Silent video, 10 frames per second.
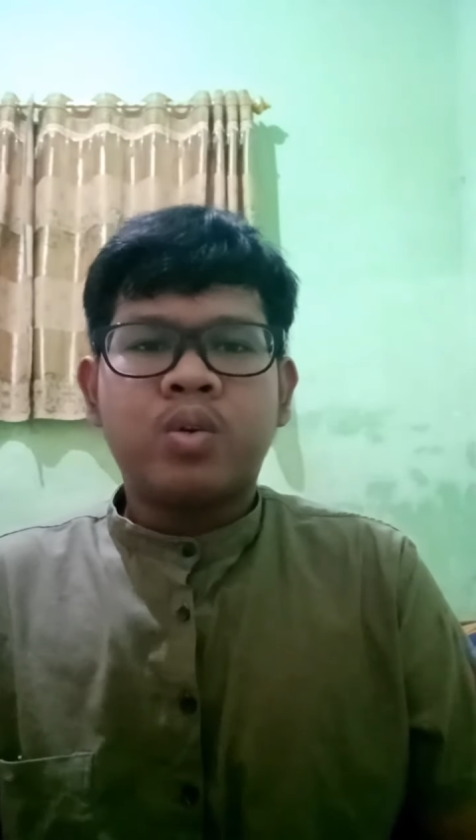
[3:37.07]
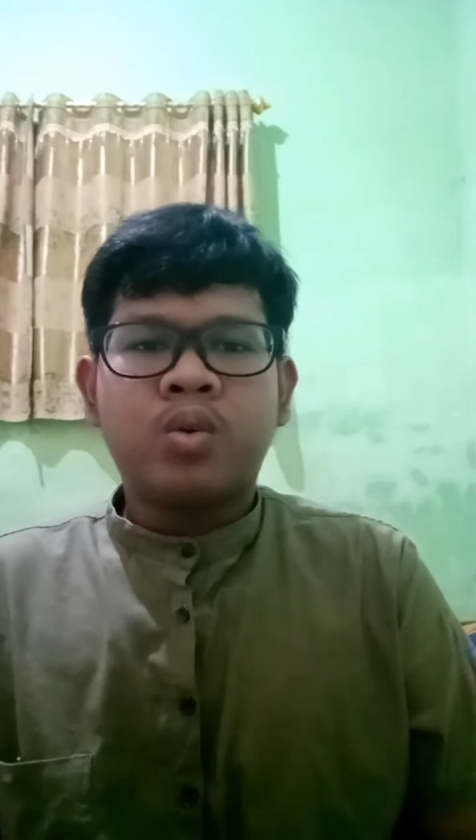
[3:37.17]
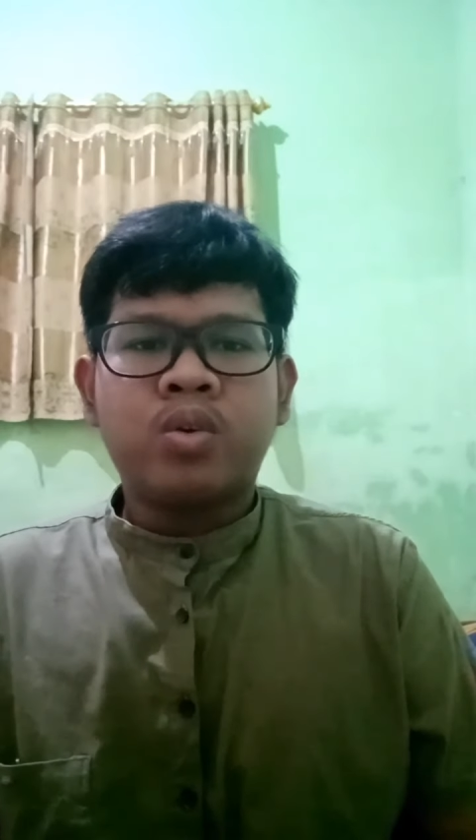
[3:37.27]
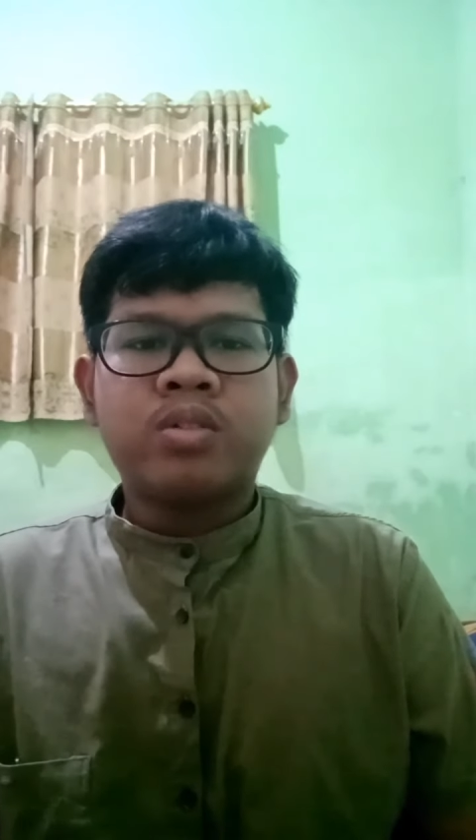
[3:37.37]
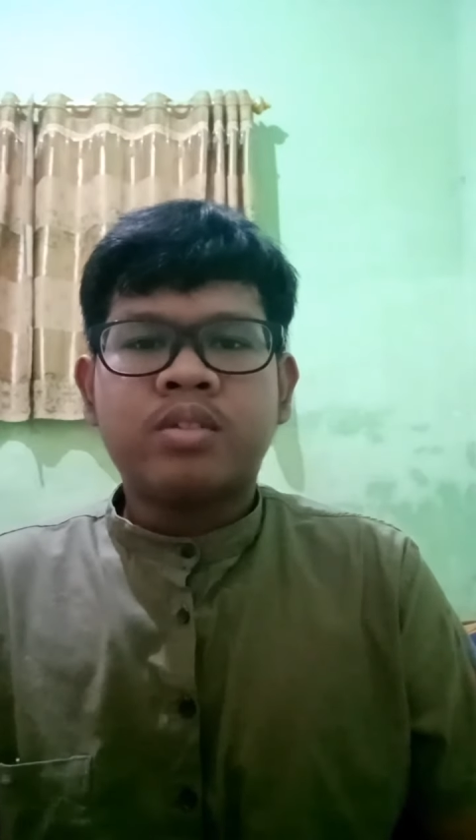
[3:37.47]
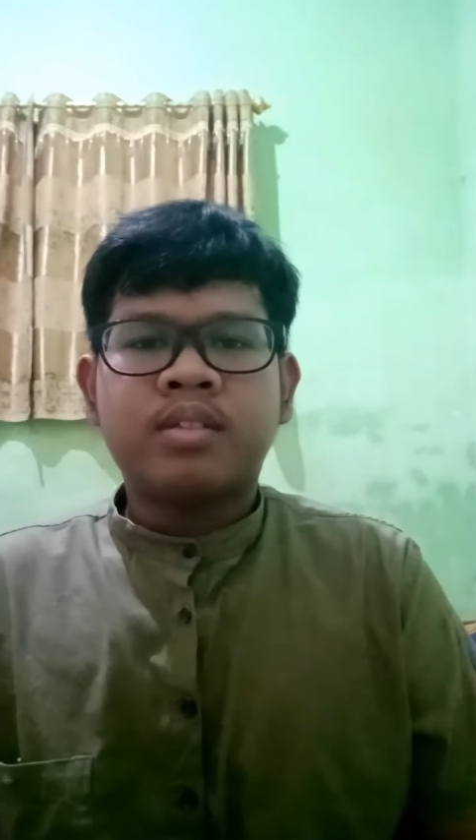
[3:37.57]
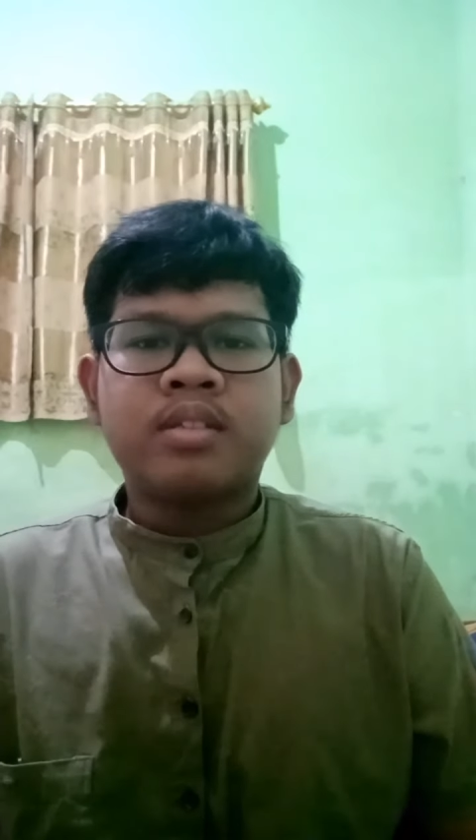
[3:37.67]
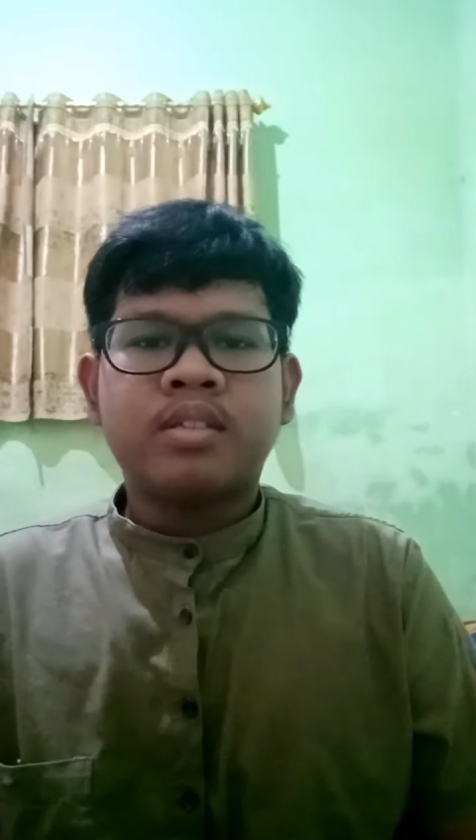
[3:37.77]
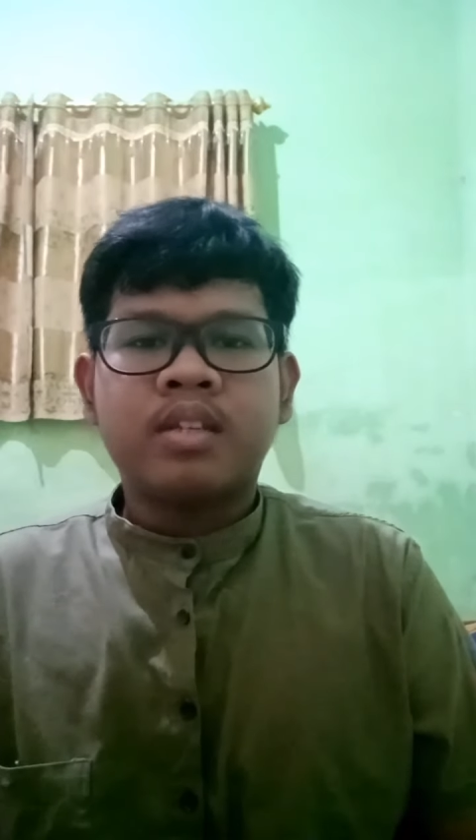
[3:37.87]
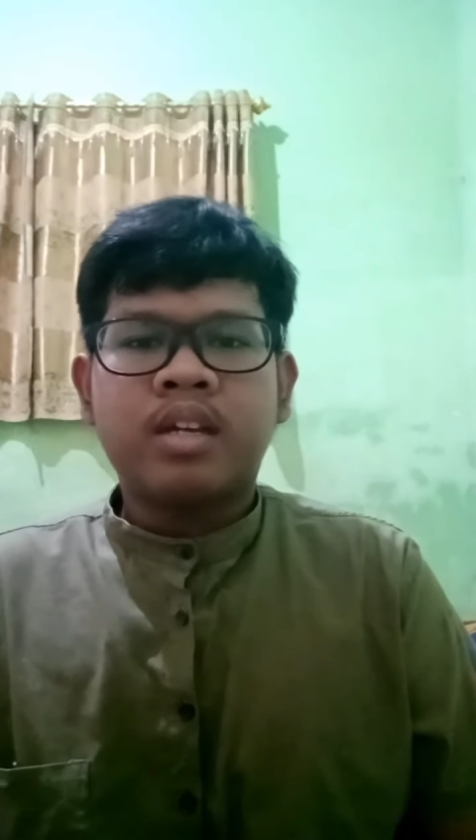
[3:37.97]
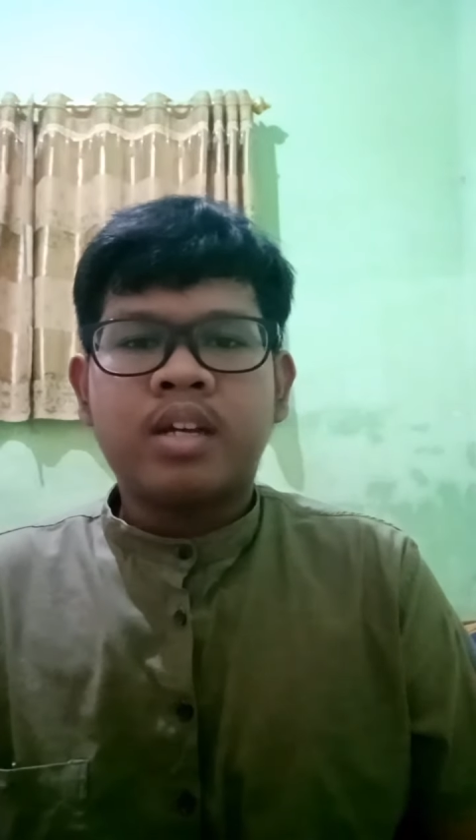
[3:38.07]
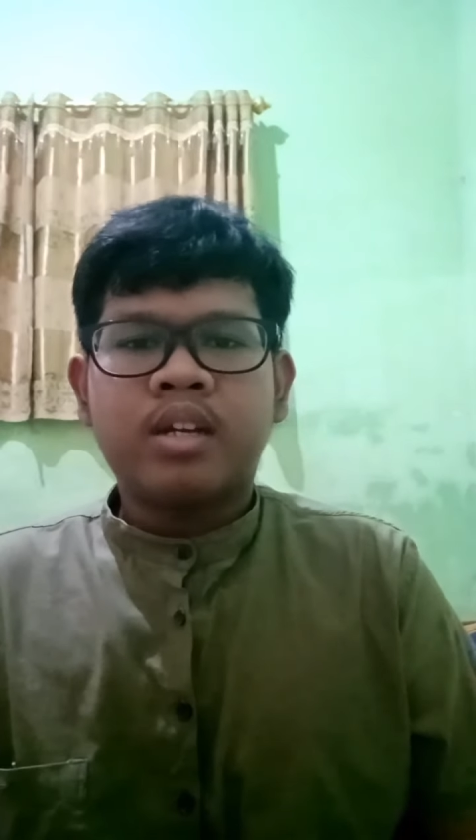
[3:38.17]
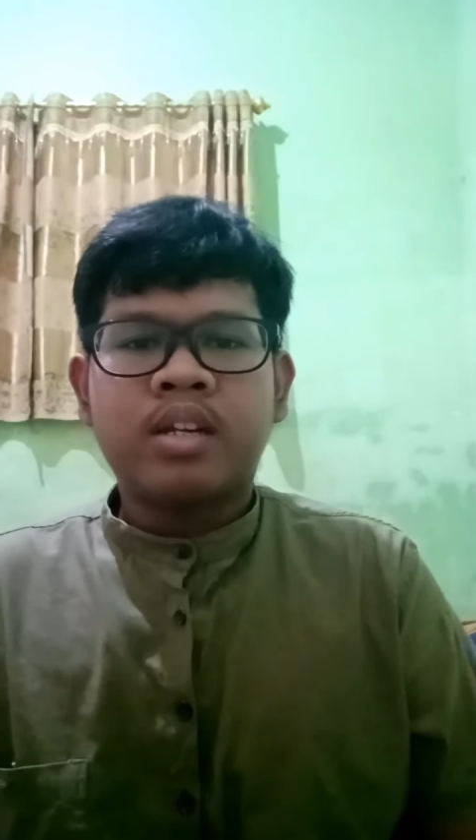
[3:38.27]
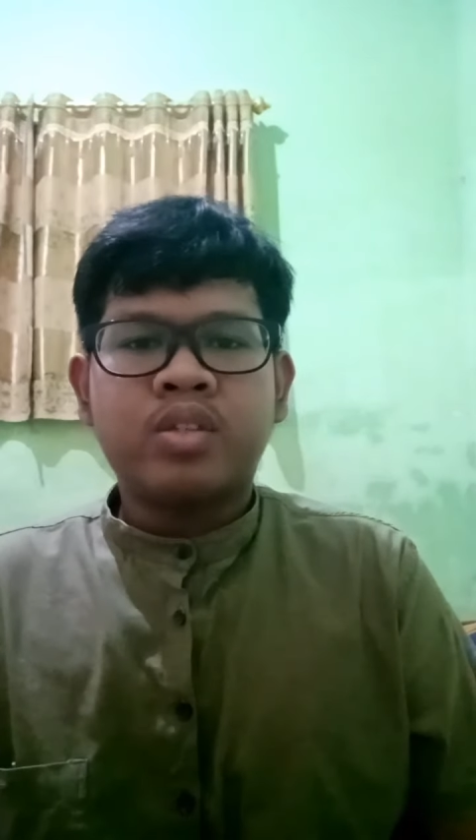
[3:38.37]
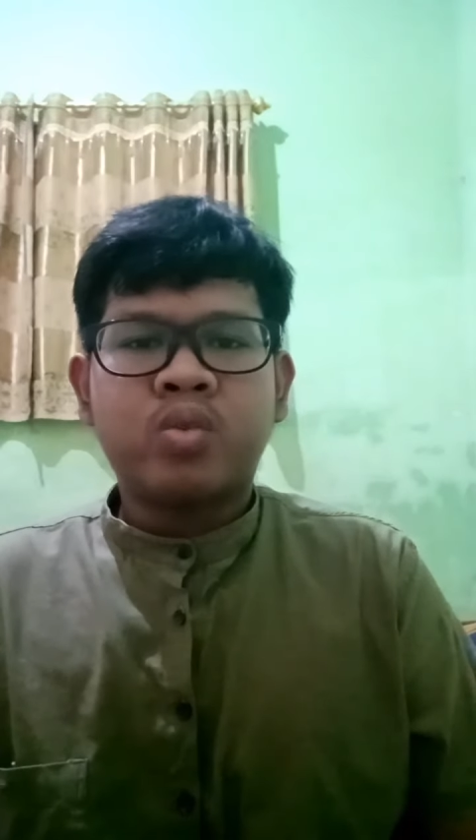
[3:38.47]
does
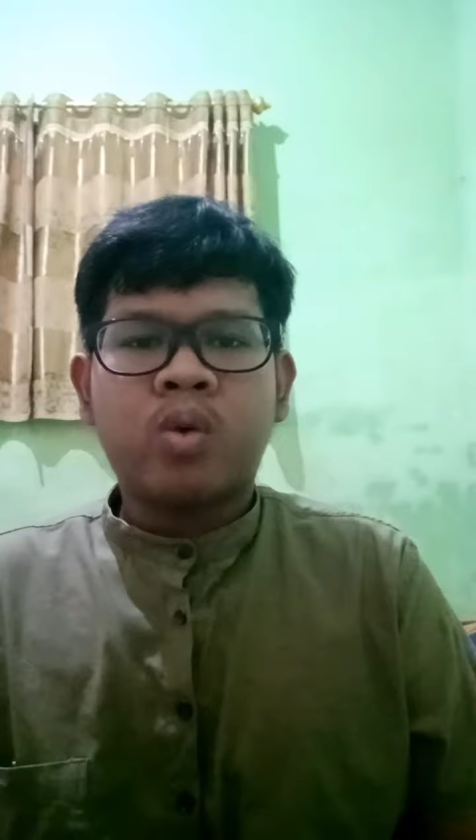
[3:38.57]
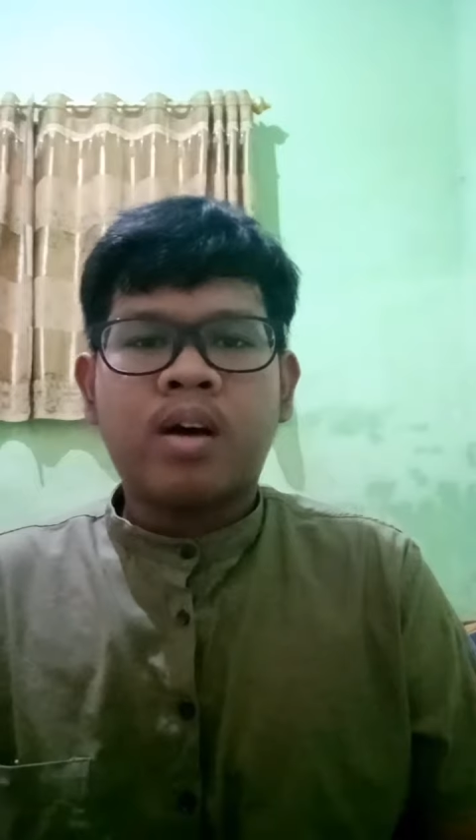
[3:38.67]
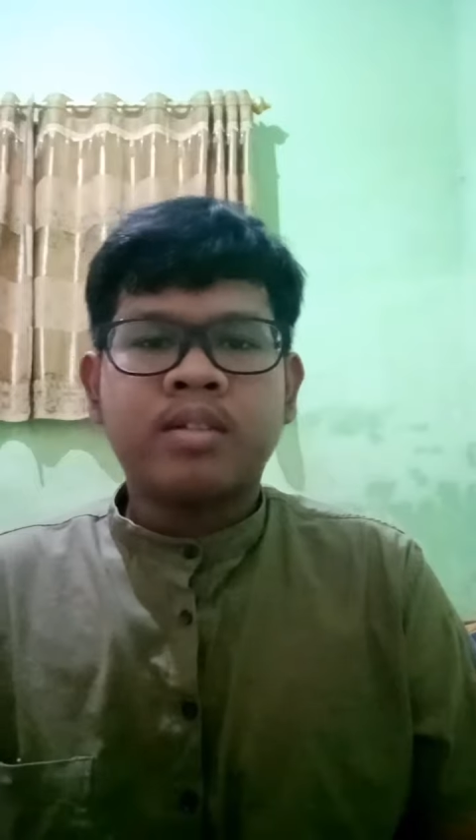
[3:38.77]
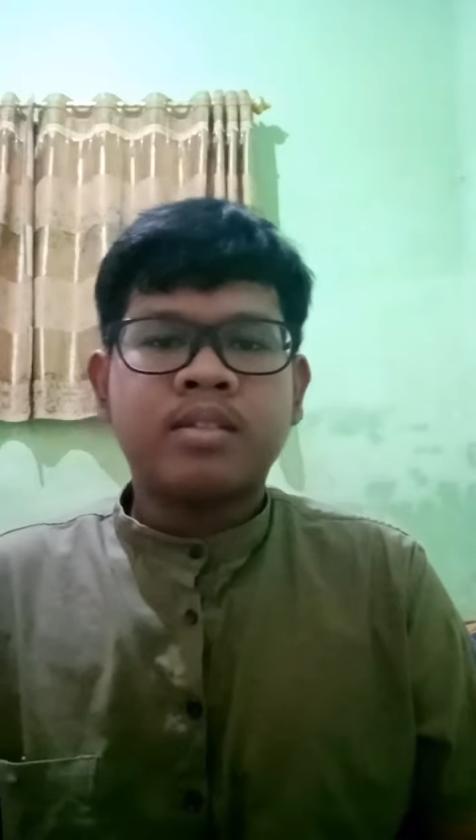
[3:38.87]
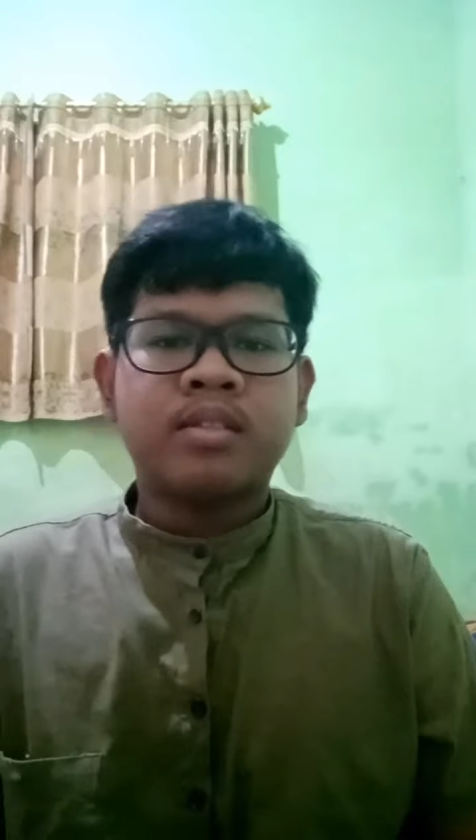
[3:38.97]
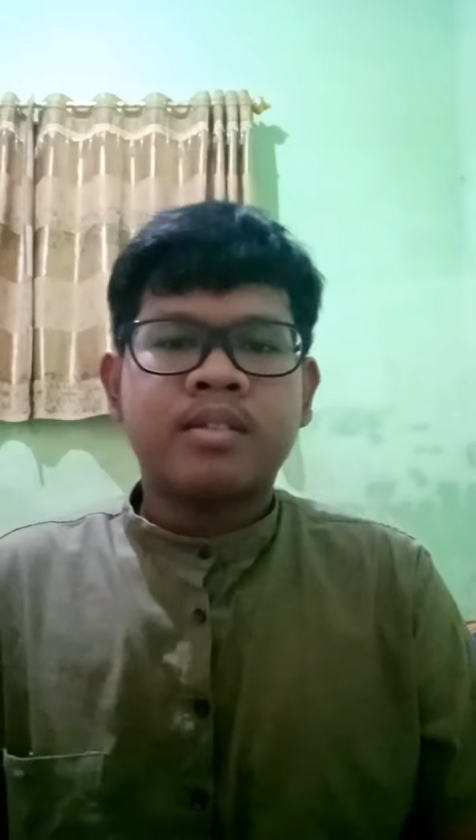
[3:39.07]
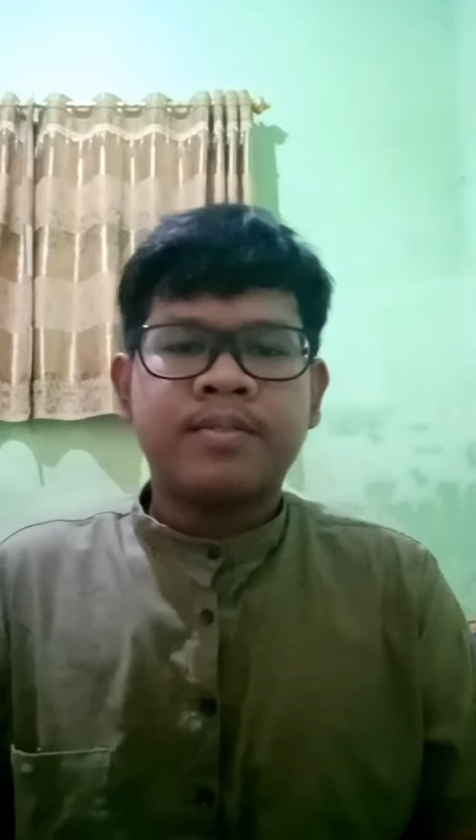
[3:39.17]
need to ask?